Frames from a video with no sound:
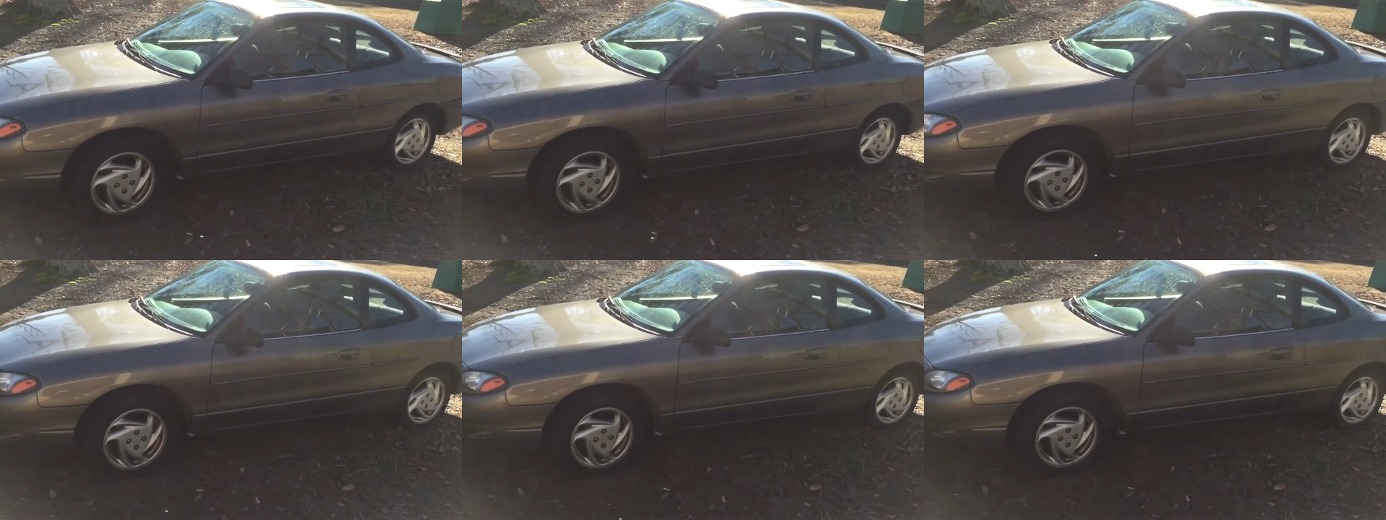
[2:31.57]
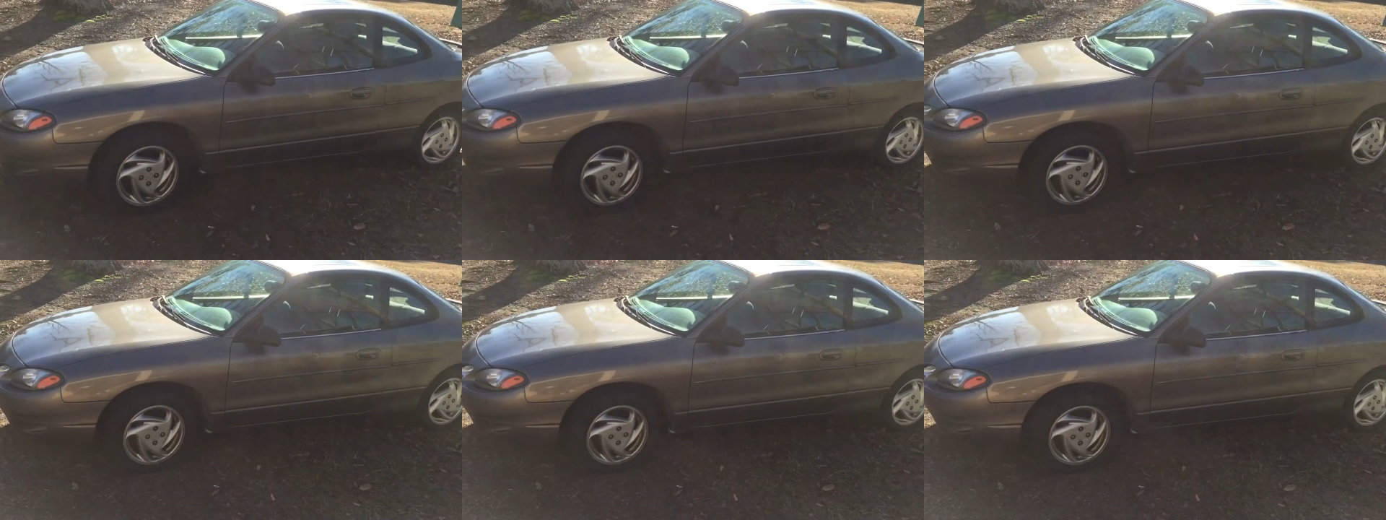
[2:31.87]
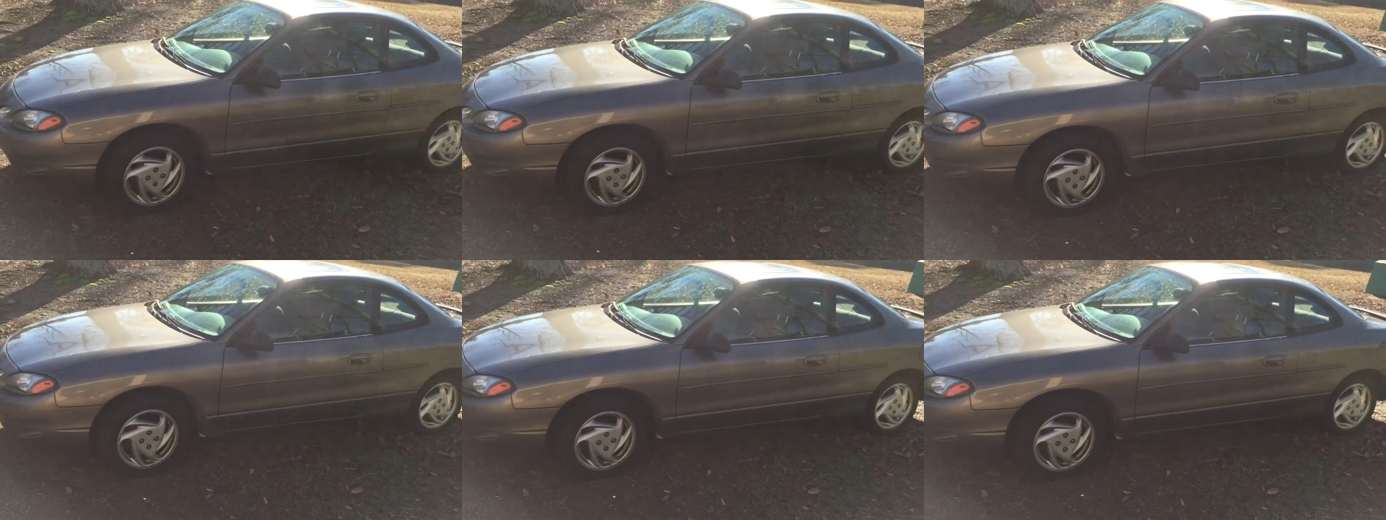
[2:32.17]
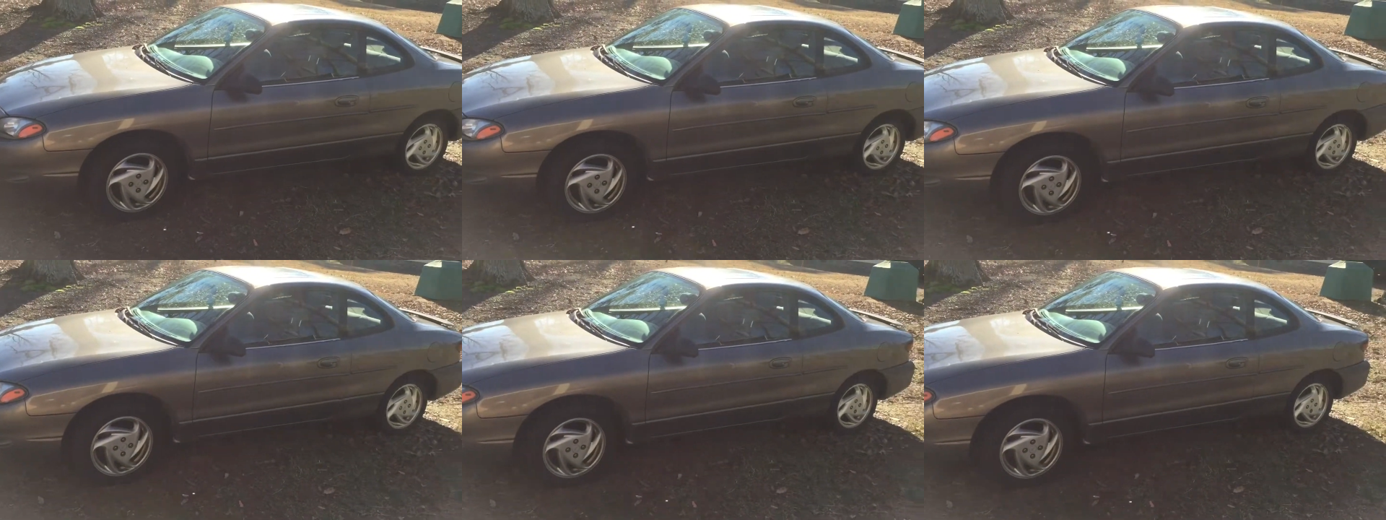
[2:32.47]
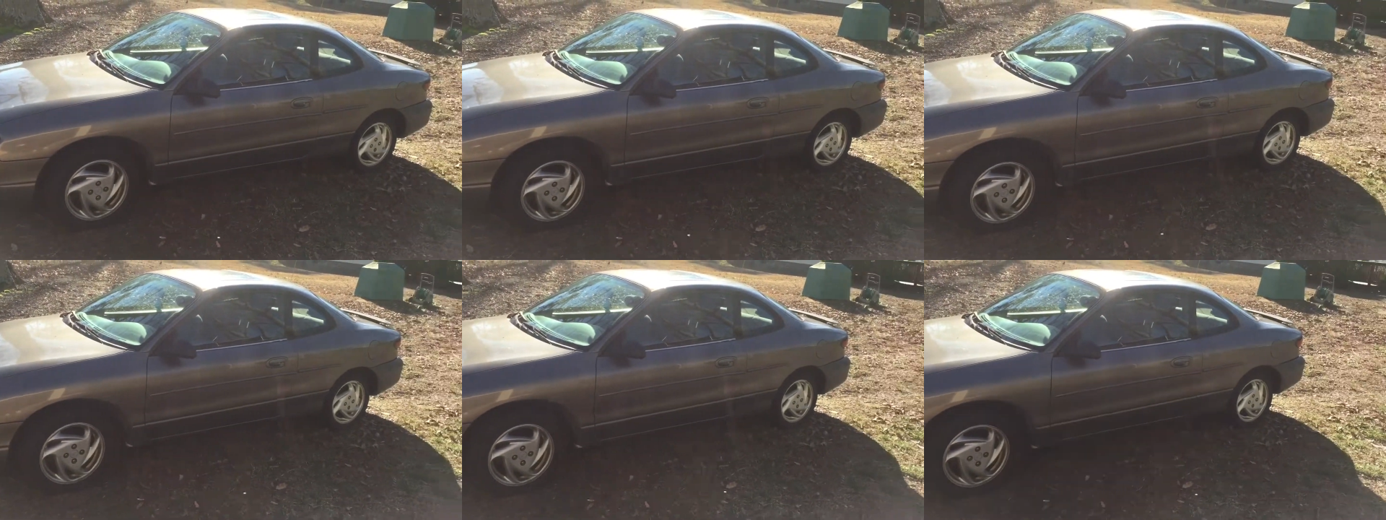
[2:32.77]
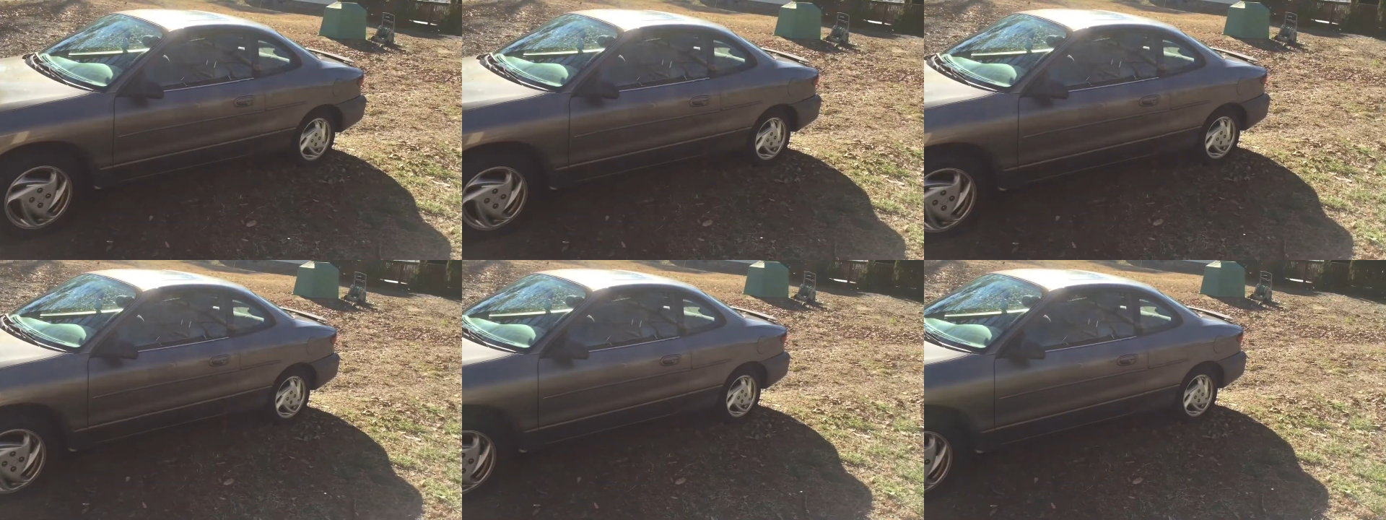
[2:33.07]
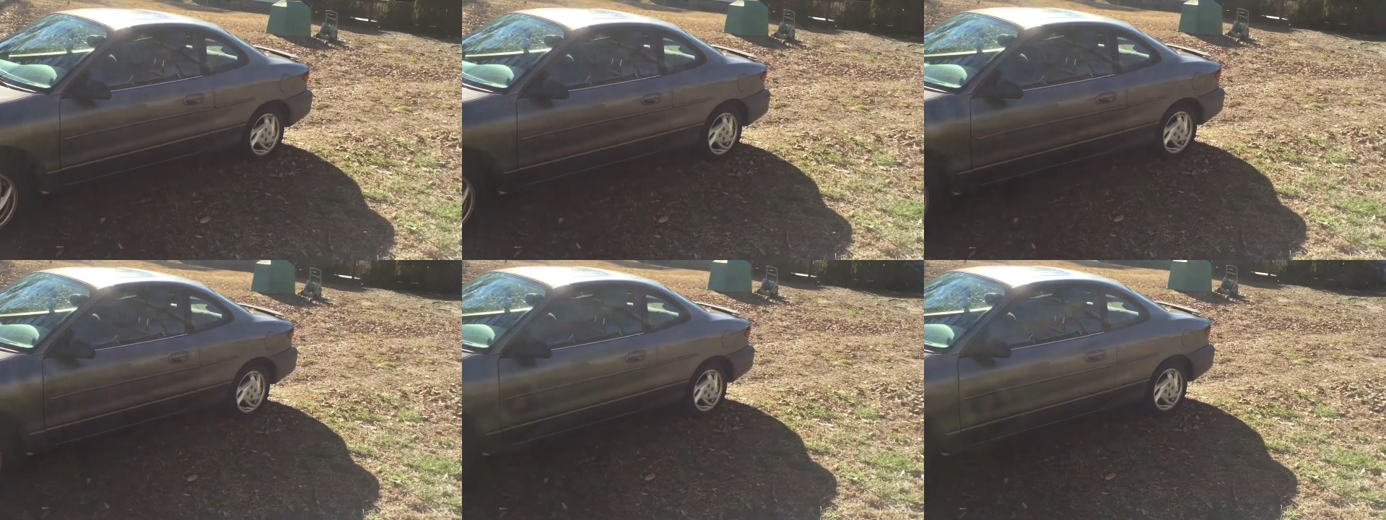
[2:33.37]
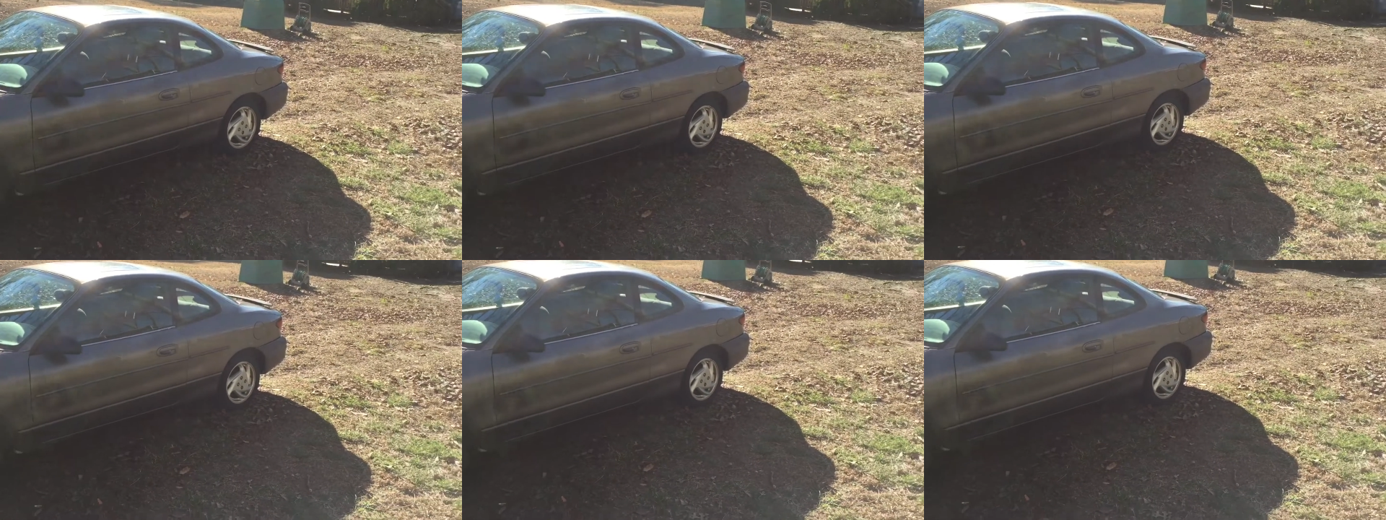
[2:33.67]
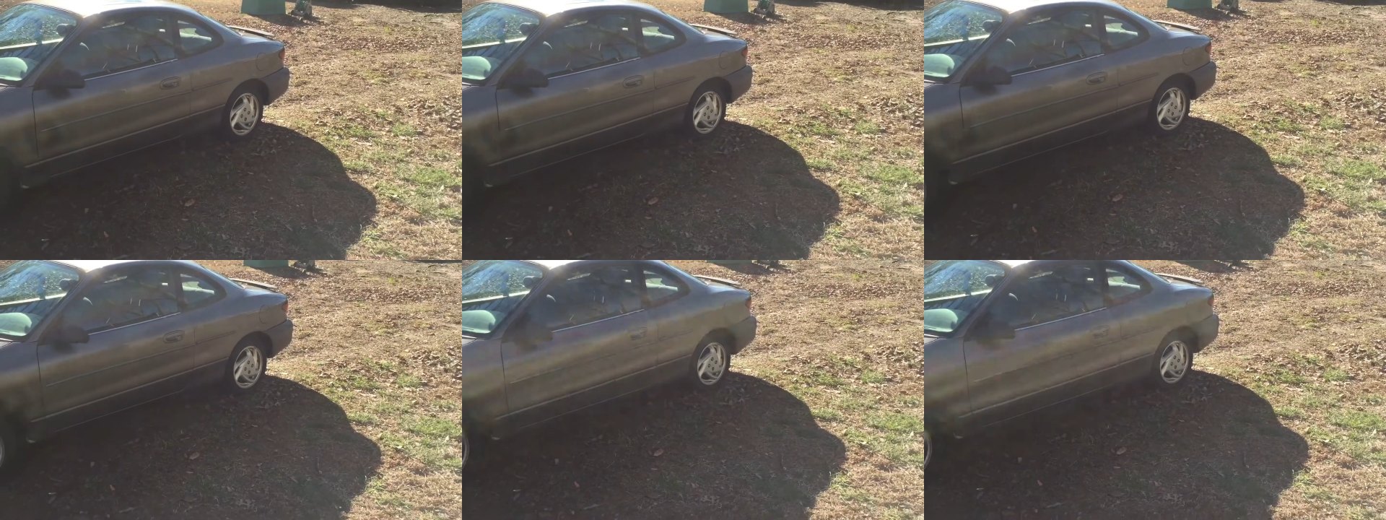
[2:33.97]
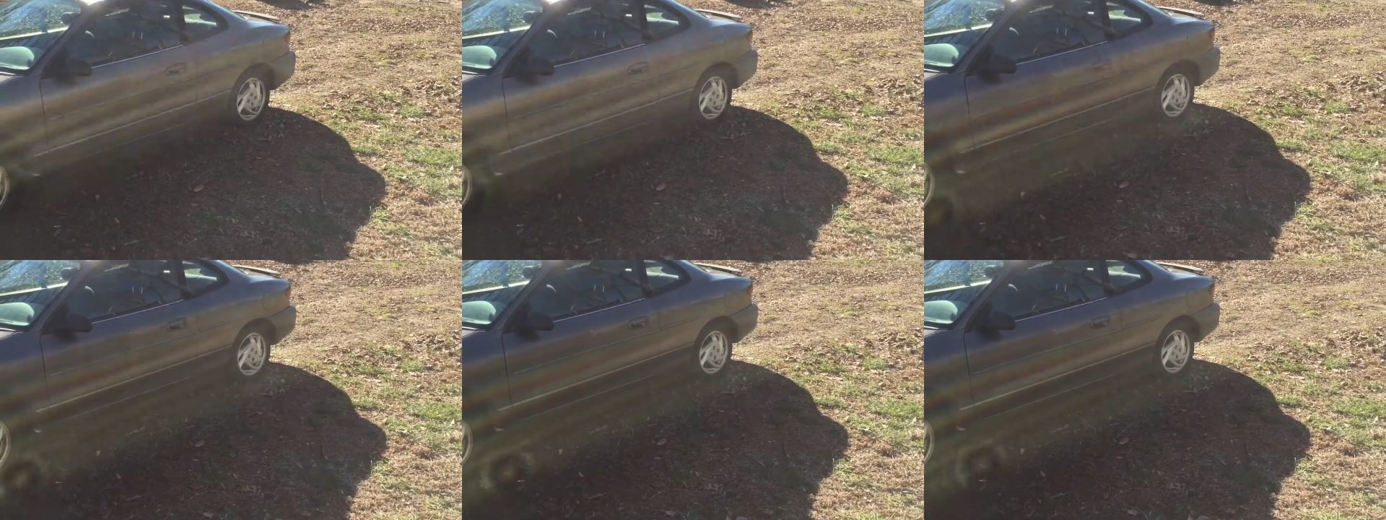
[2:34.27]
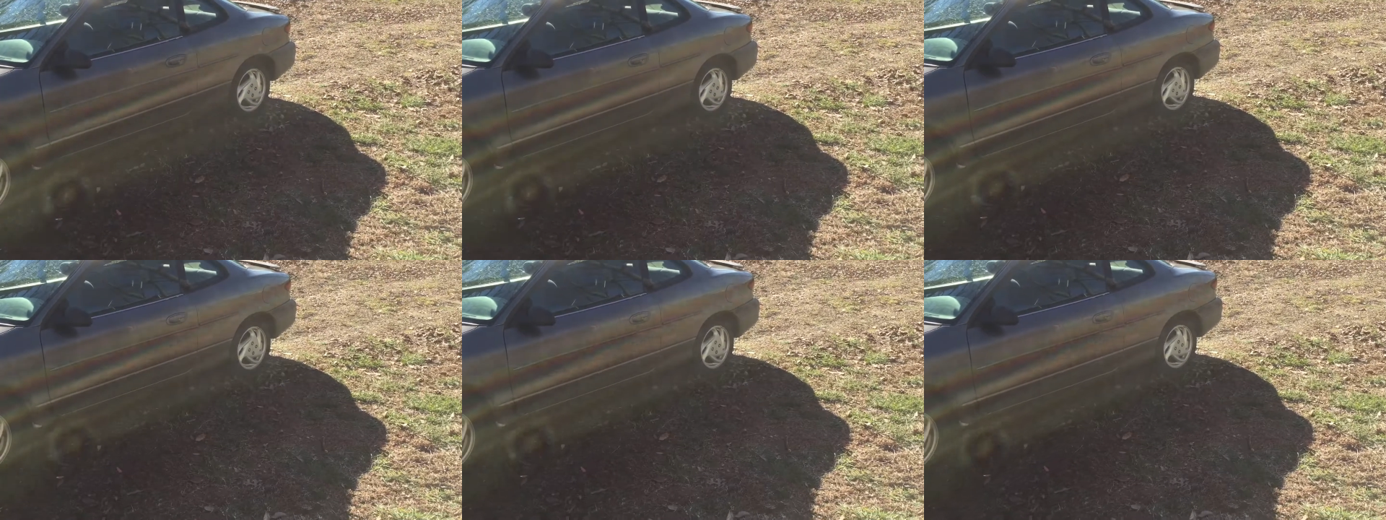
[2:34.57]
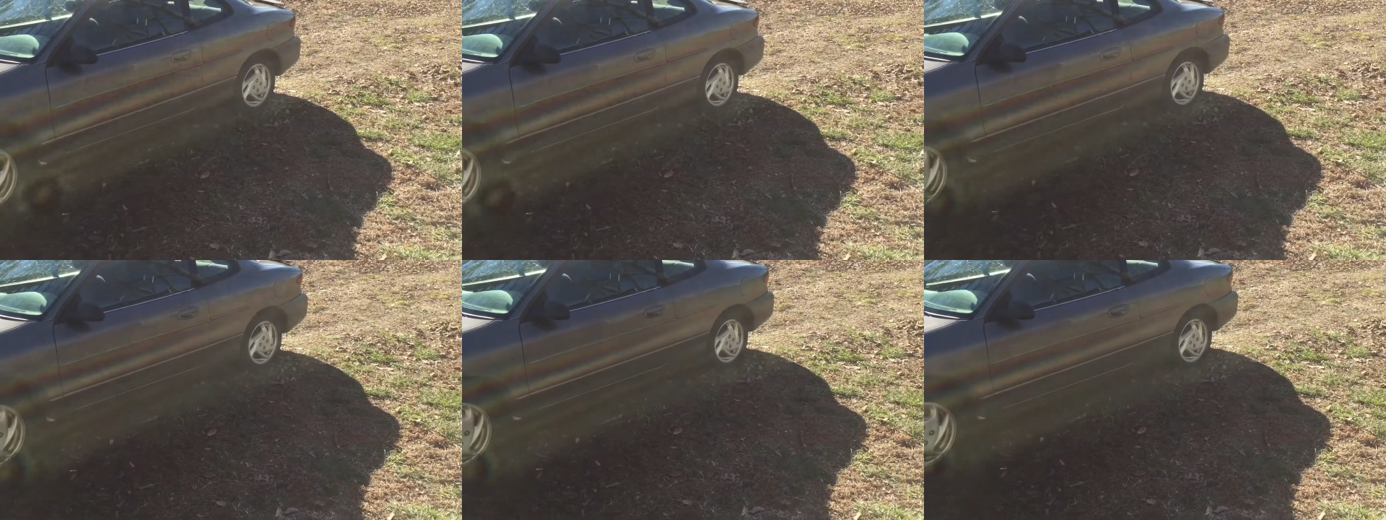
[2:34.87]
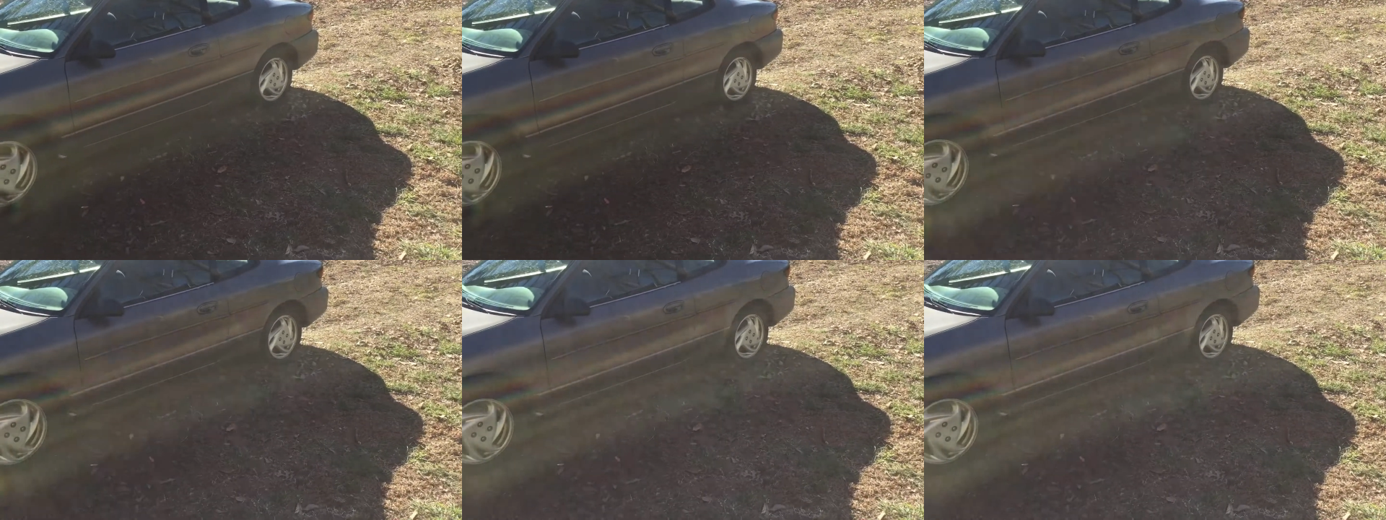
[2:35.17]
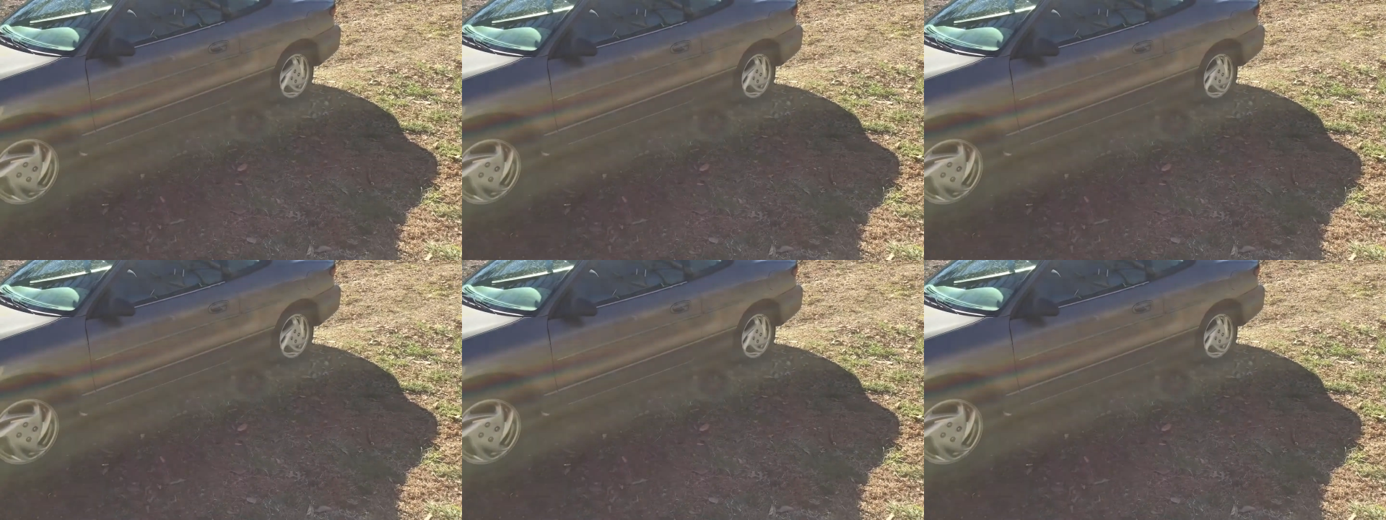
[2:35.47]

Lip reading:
No face is visible, so there are no lips to read.